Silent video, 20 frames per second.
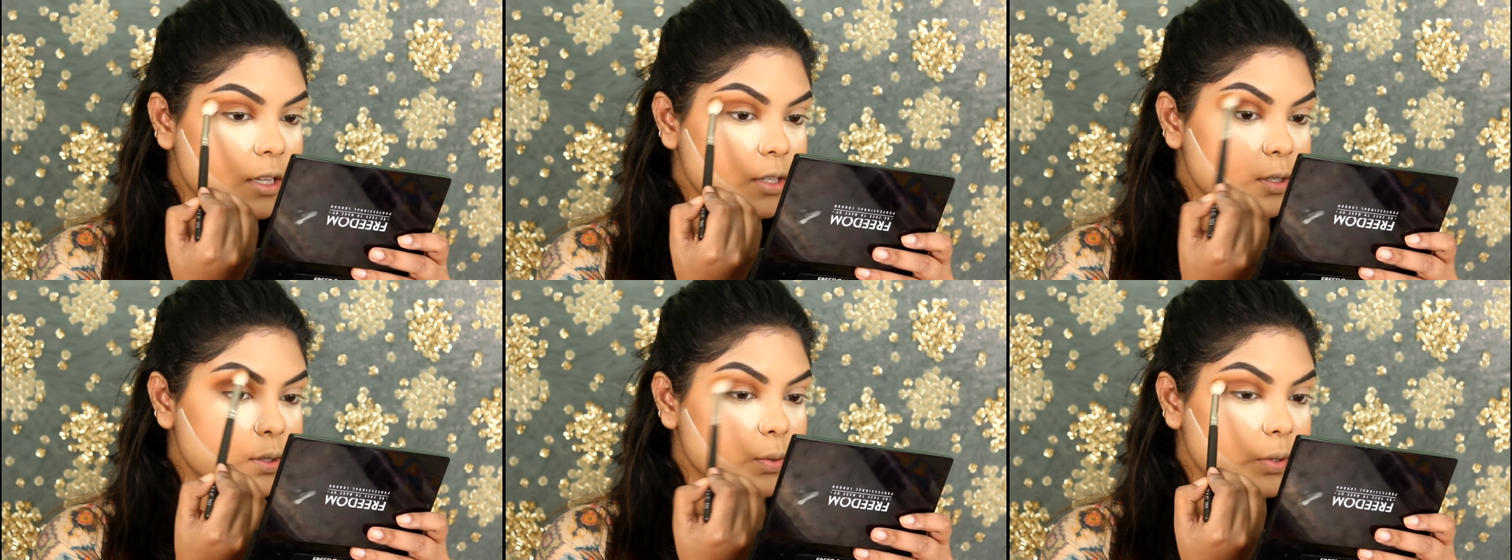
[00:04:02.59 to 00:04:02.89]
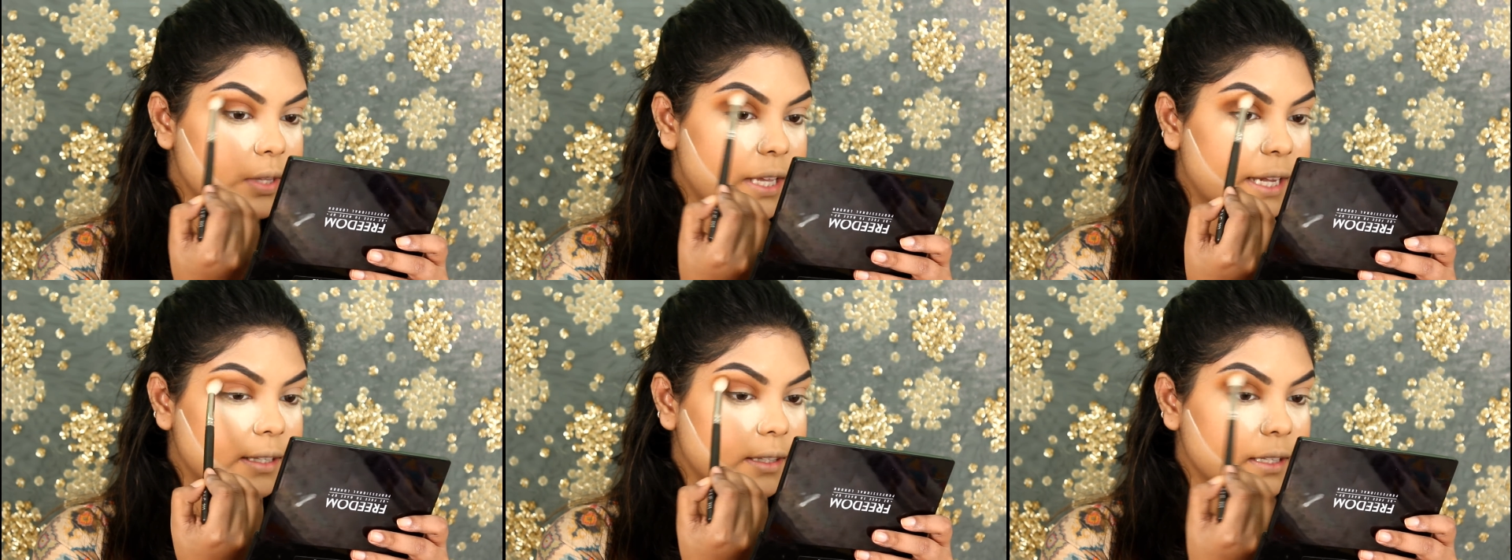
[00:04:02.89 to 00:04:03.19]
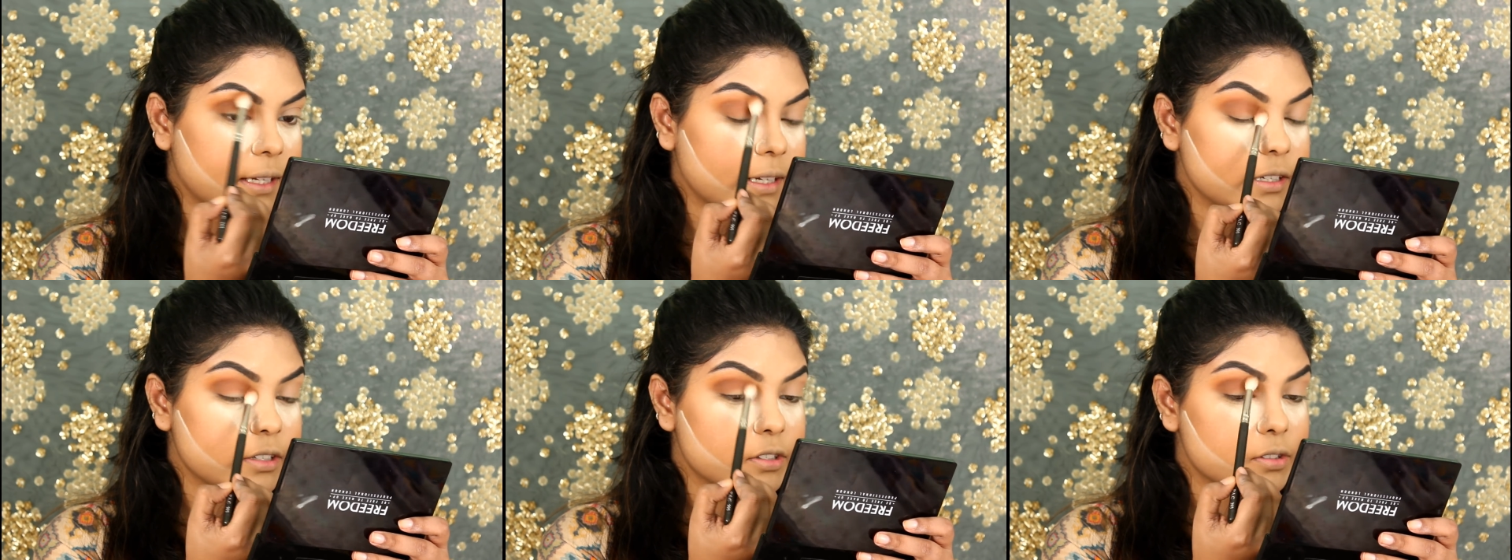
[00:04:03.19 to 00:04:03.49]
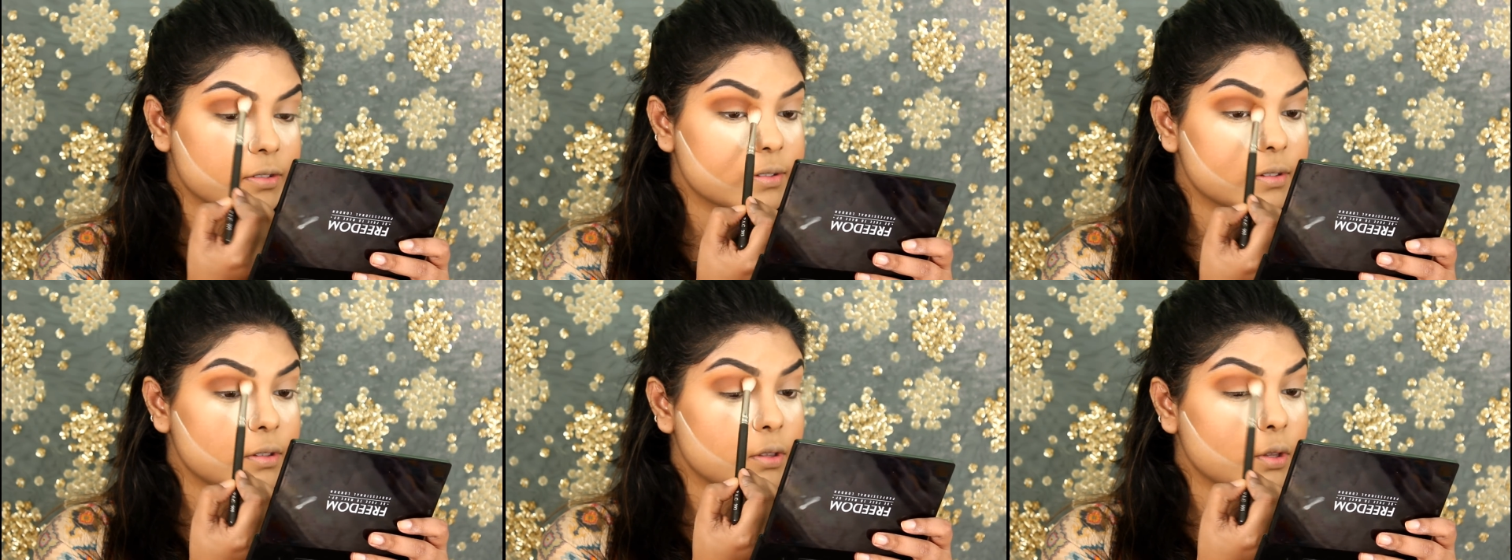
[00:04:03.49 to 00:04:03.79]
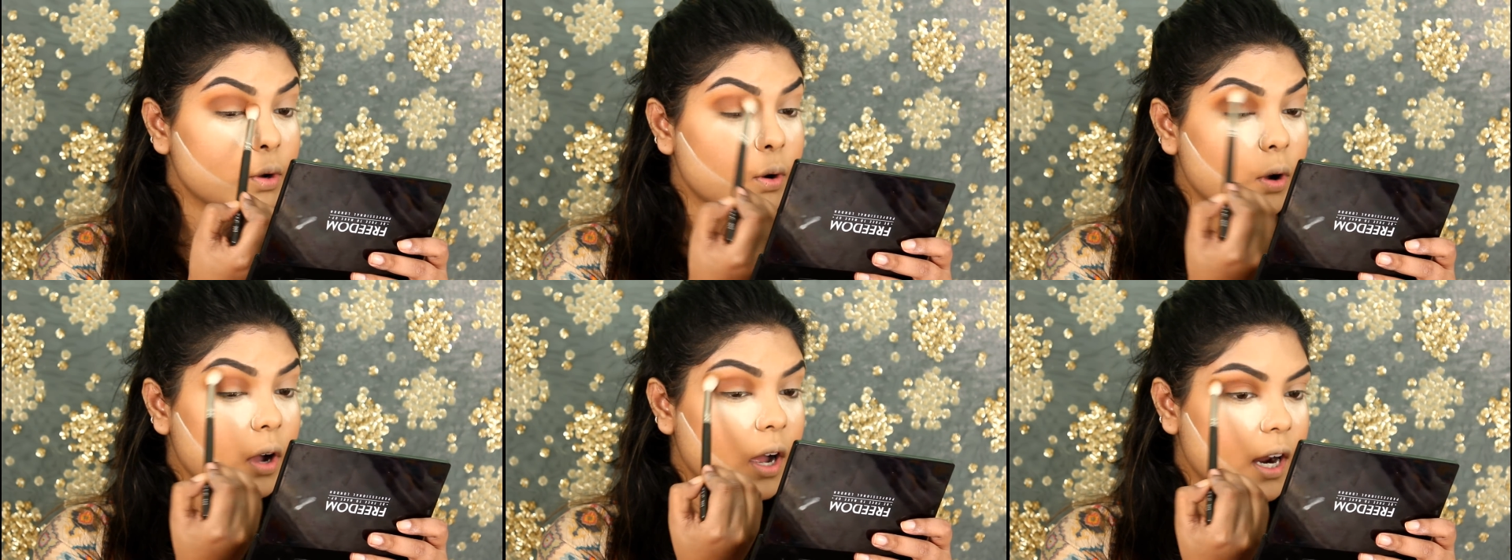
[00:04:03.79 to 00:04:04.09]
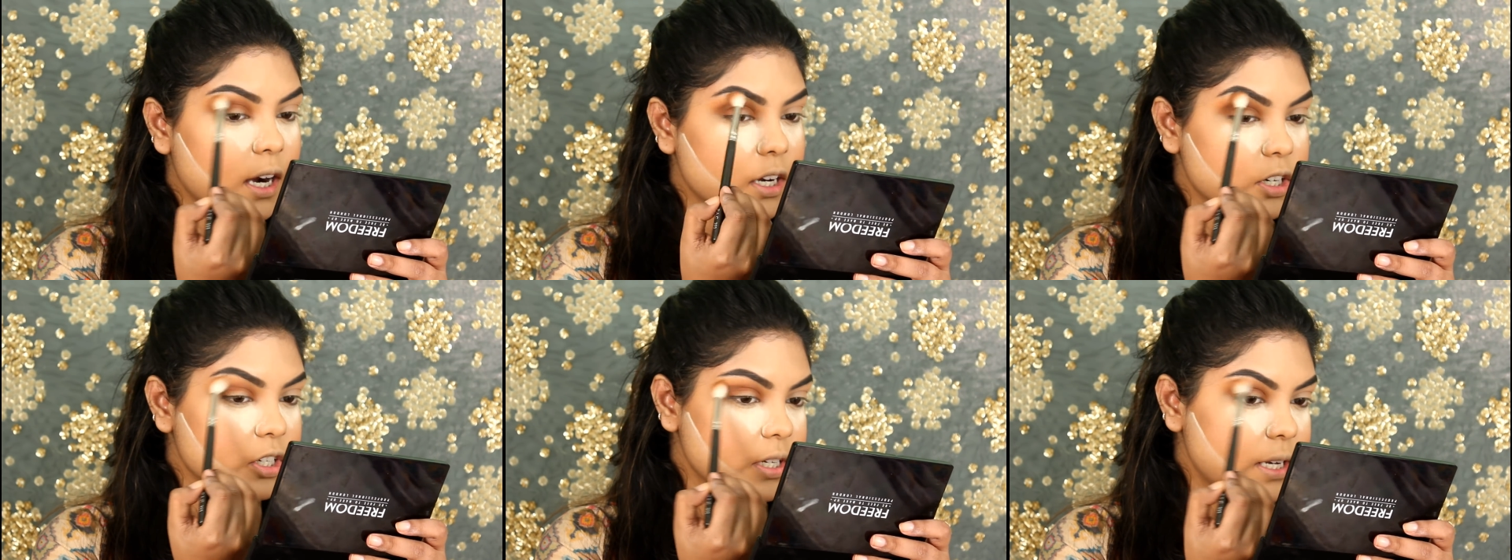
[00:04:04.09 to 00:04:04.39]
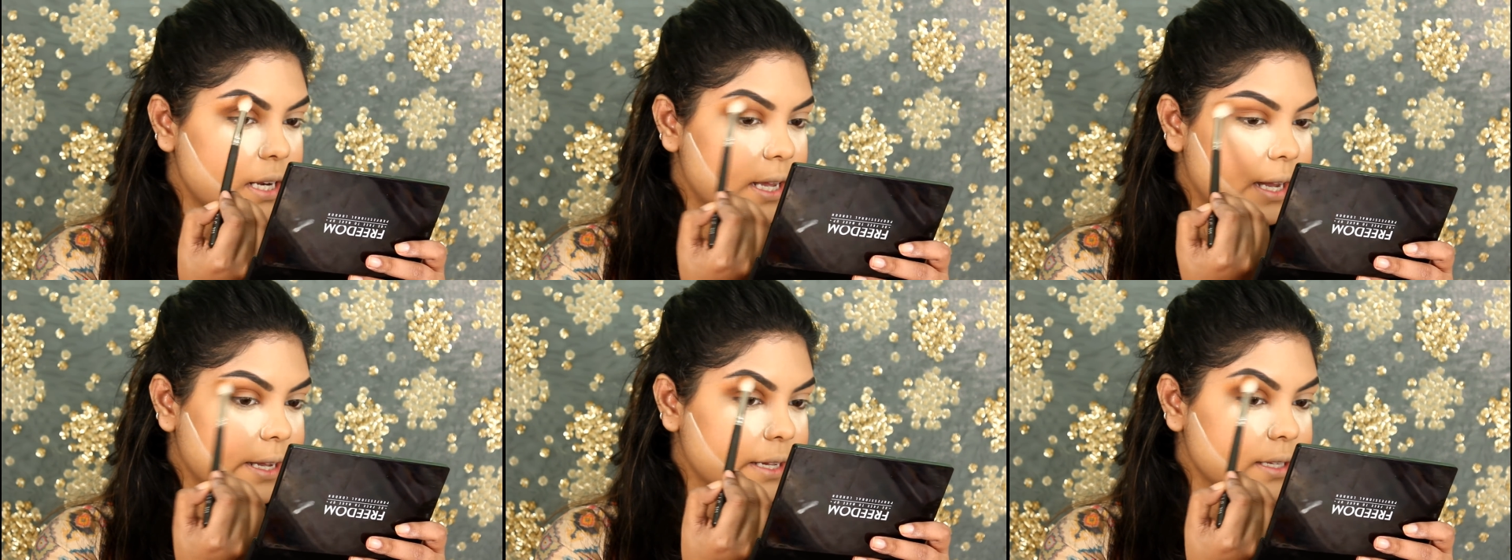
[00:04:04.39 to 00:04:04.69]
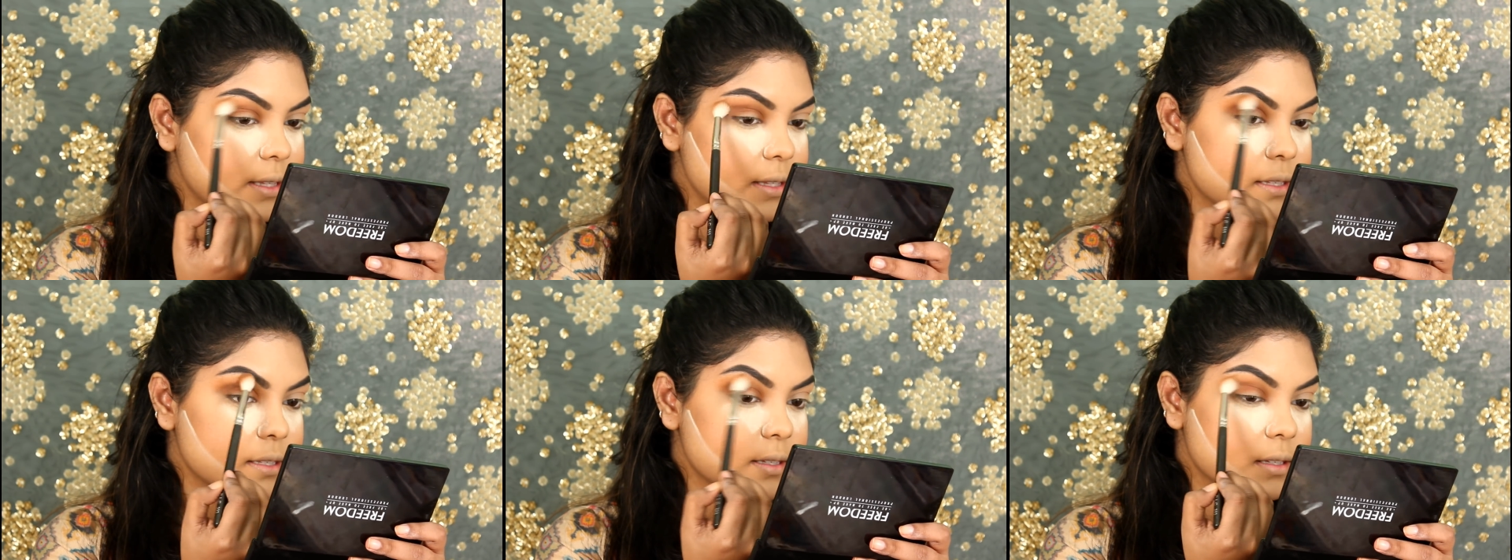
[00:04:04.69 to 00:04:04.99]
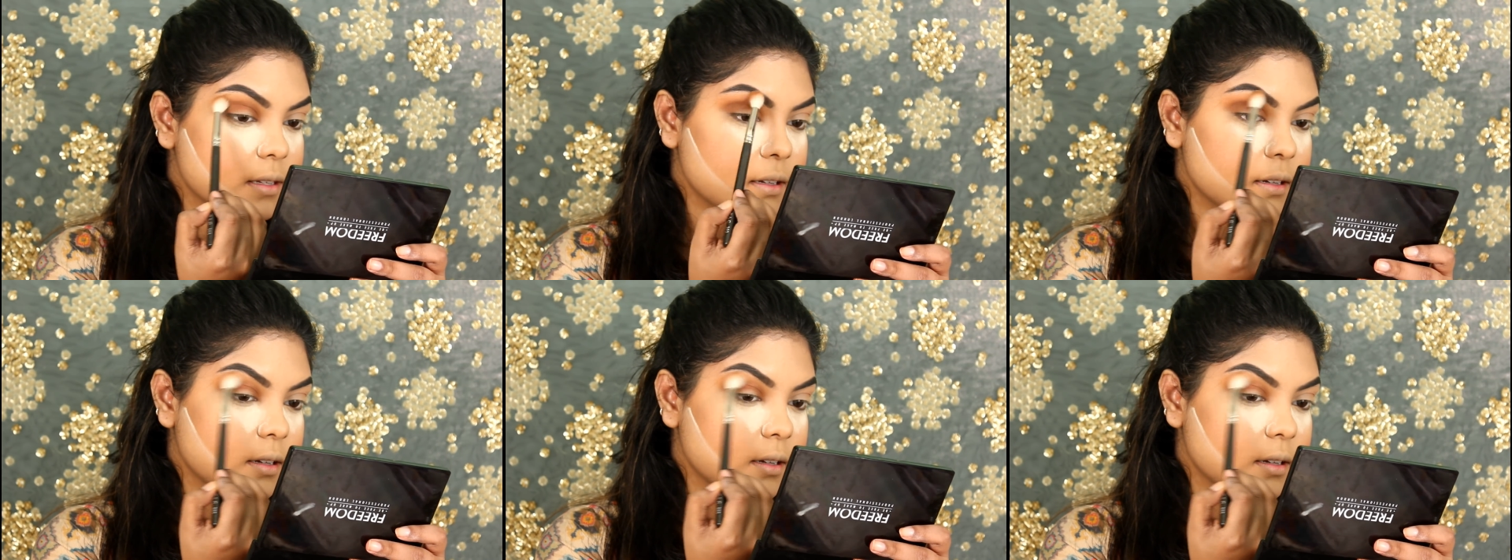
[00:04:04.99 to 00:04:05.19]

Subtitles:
so that there is no harsh lines.